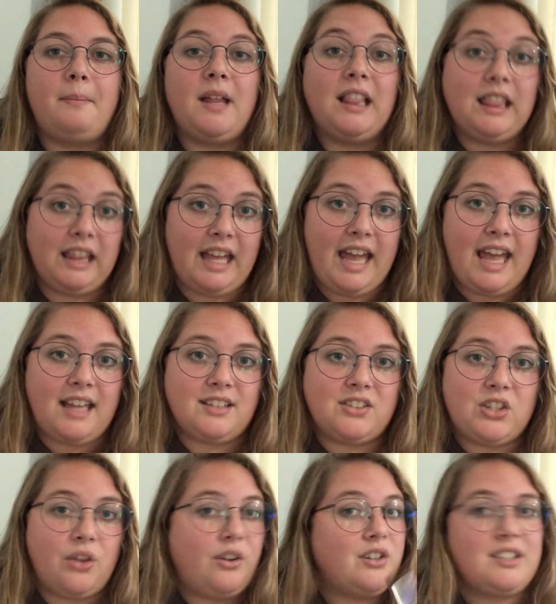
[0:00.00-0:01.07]
lit,
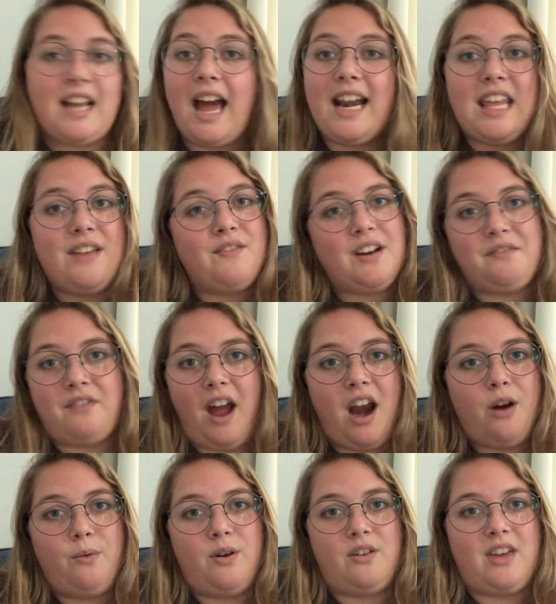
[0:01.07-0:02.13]
so there's not even a
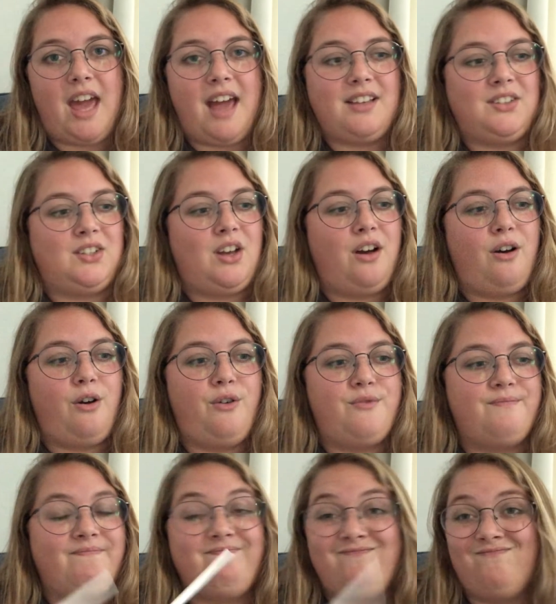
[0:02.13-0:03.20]
firework yet. So
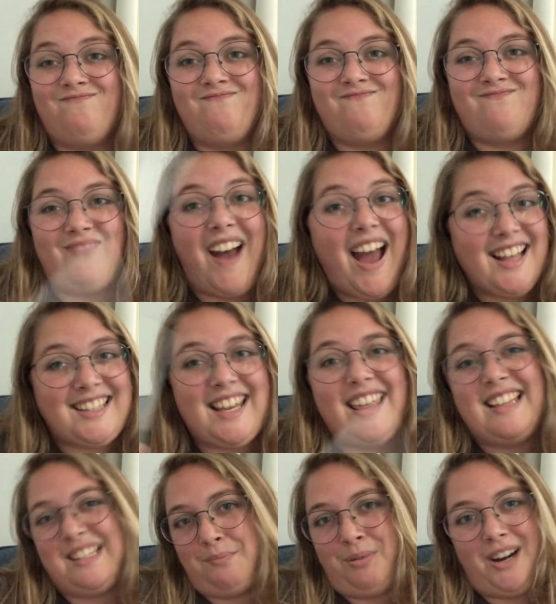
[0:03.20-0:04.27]
I'd say
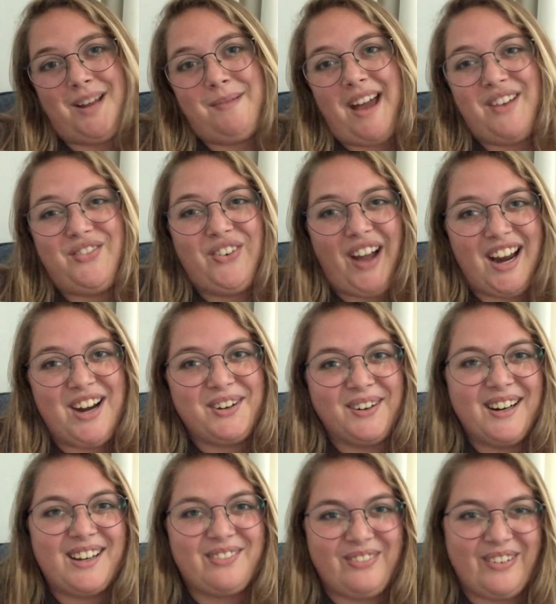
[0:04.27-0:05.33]
that's a pretty bad
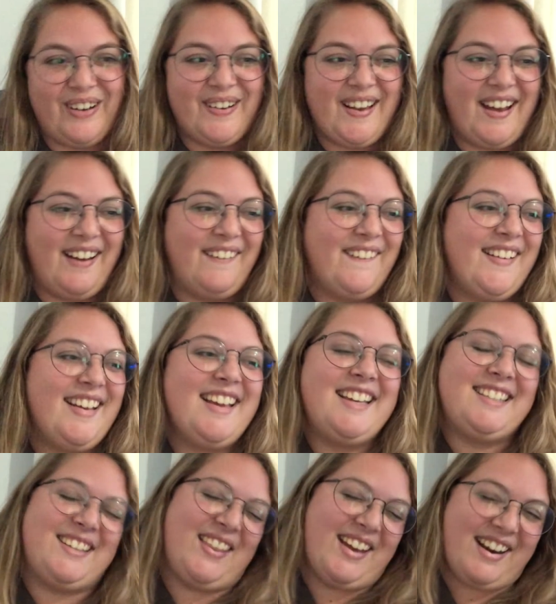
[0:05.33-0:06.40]
firework photo.
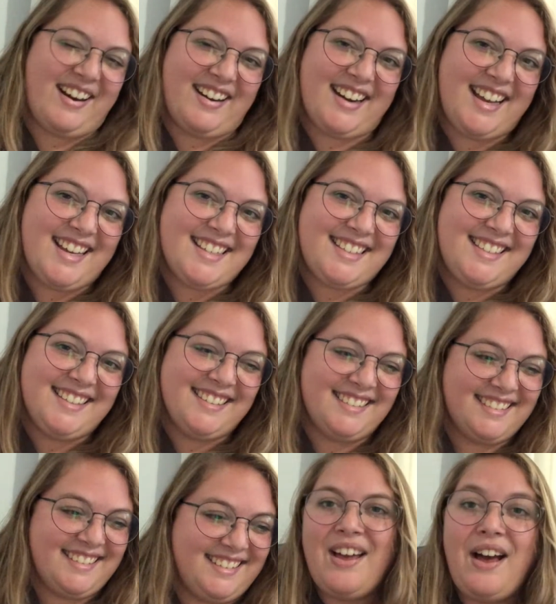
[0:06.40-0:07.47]
So there it is.
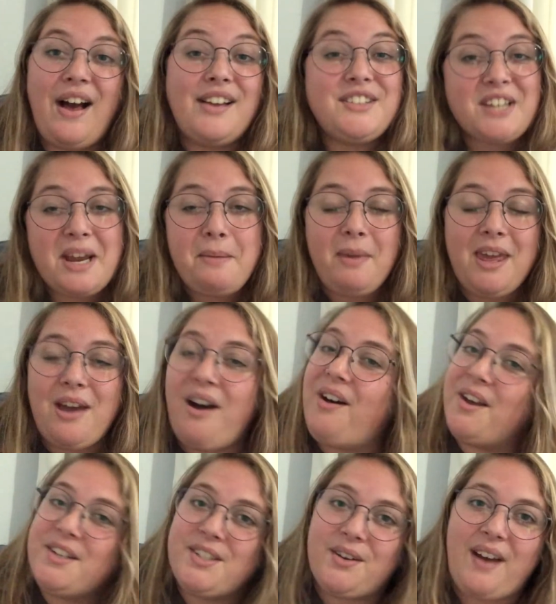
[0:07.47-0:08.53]
Jamie
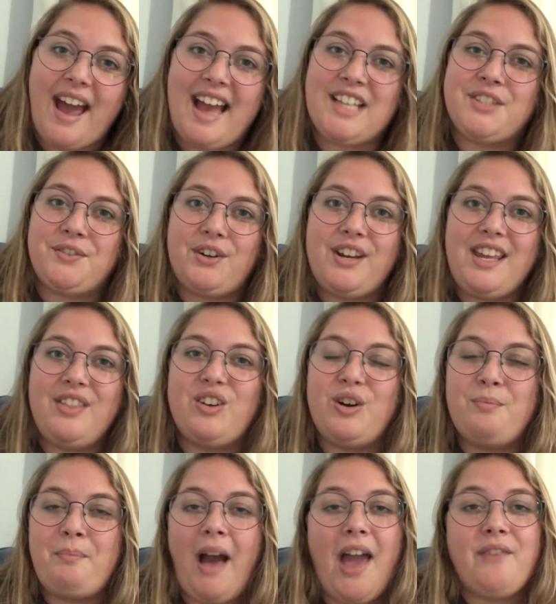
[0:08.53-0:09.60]
also asked for either
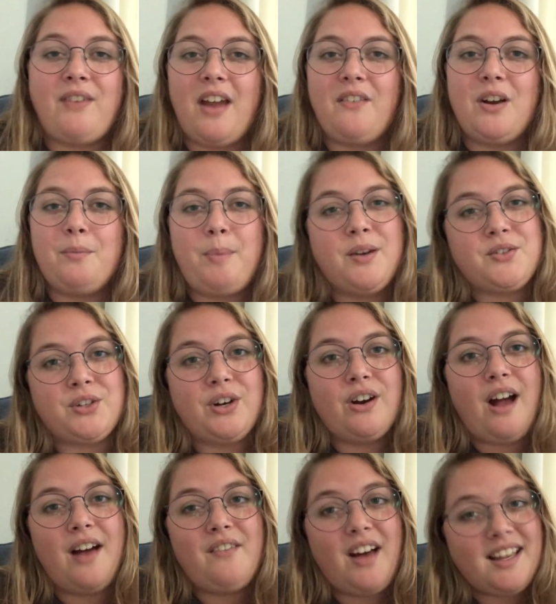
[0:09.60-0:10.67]
my favorite picture
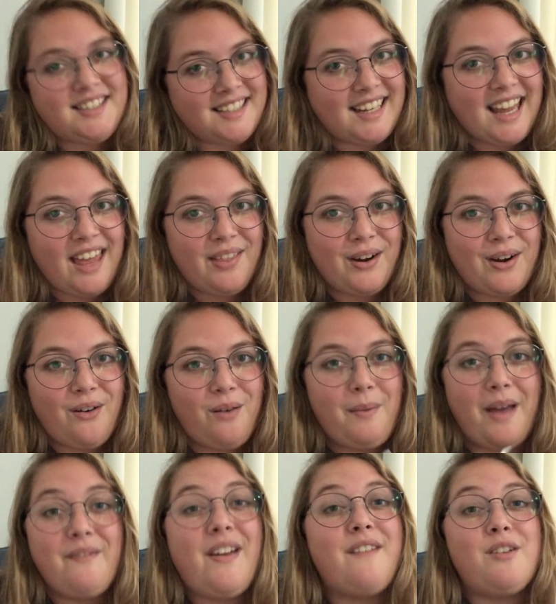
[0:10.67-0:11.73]
of us together or
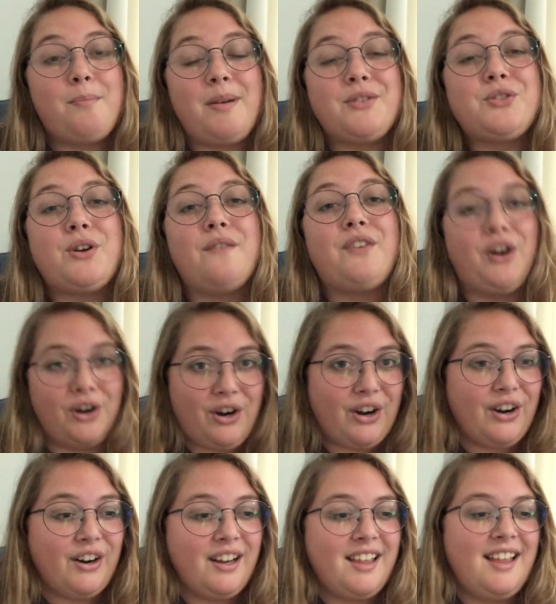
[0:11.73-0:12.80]
my favorite picture of
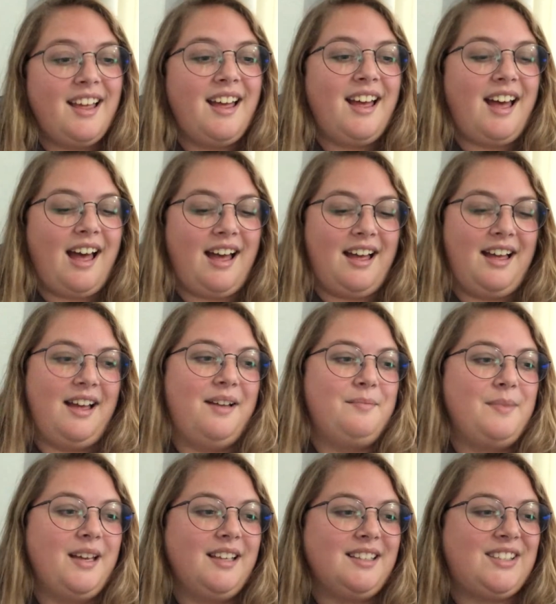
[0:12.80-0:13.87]
her.
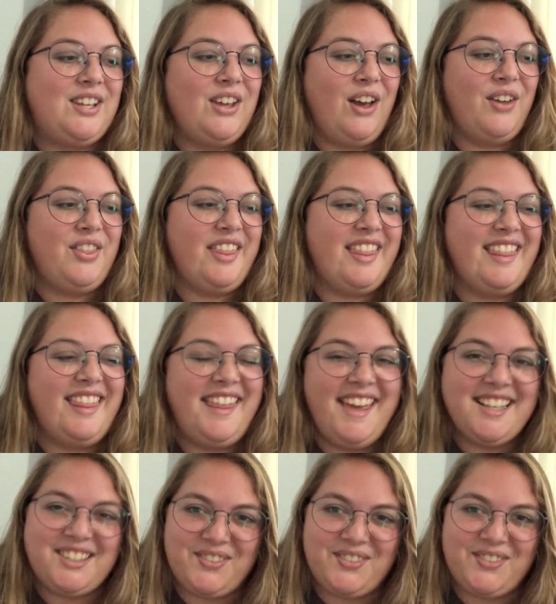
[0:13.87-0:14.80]
So this